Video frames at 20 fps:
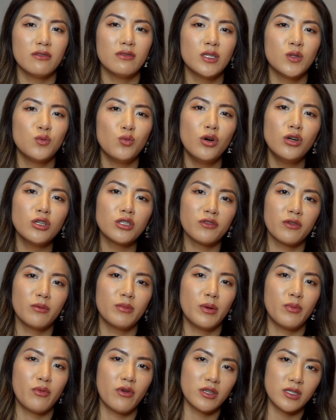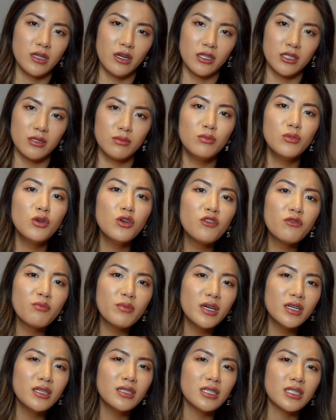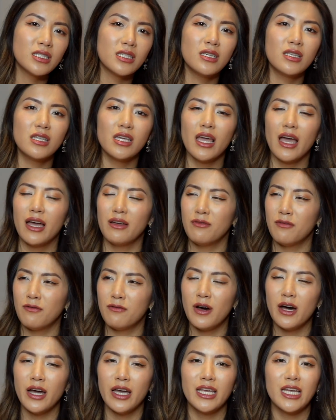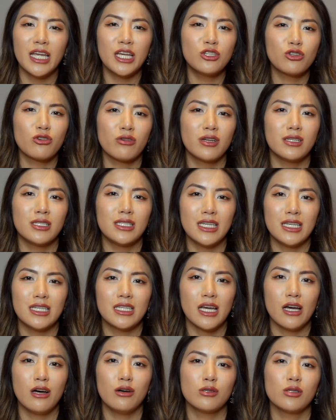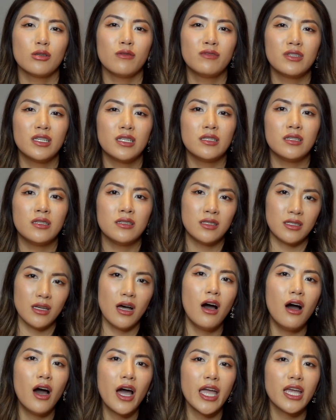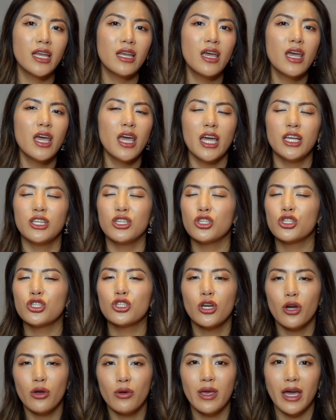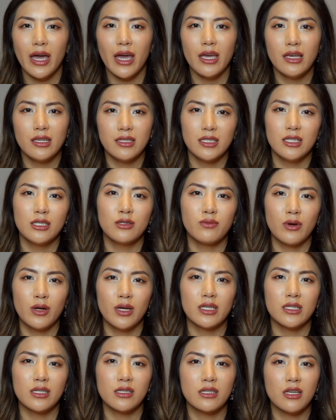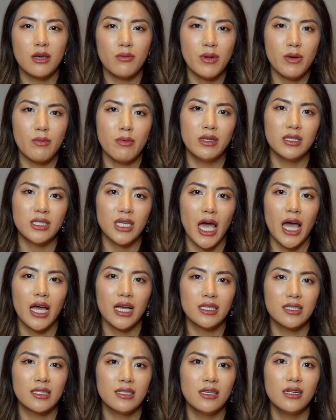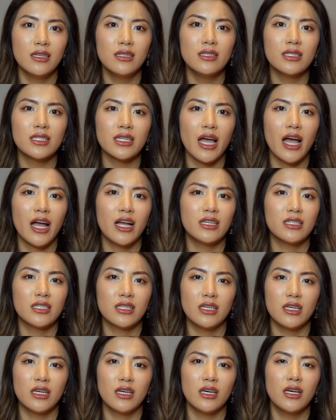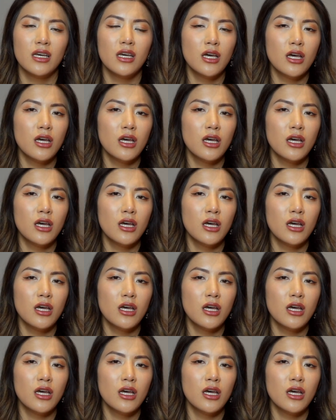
of the swatch from the precise movements to the fine intricate details of the design, it just showcases Rolex's commitment to excellence and the